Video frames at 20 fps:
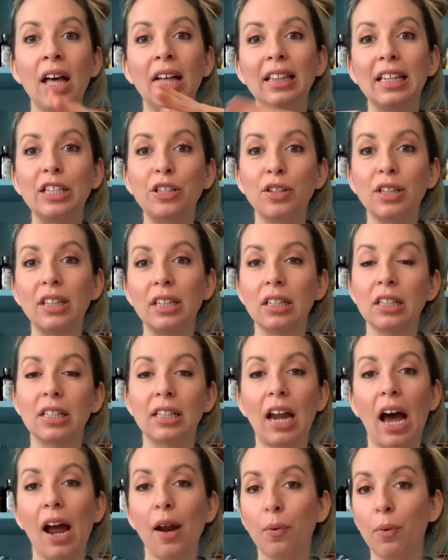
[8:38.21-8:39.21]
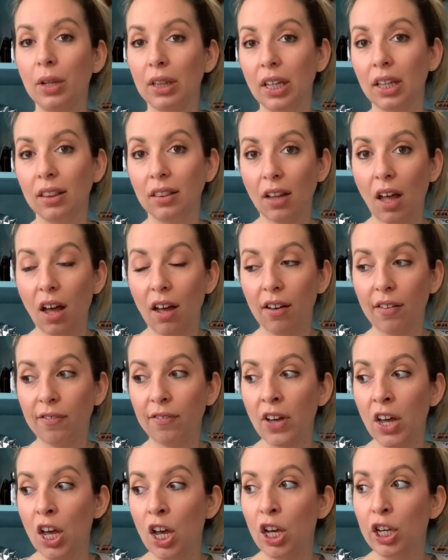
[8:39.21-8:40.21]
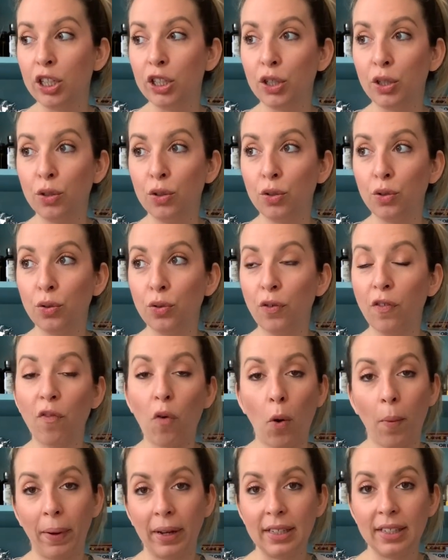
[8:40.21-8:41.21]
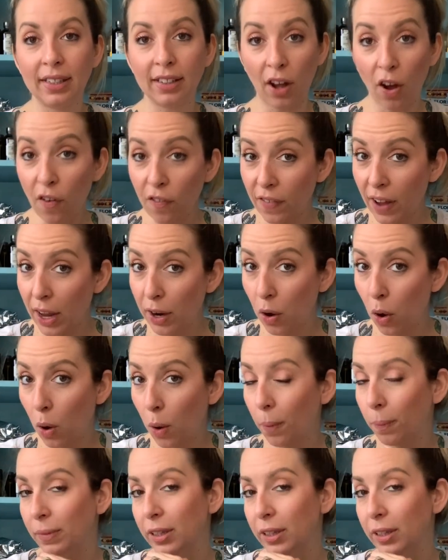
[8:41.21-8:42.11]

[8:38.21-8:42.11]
These are things that I really love to do for myself at home.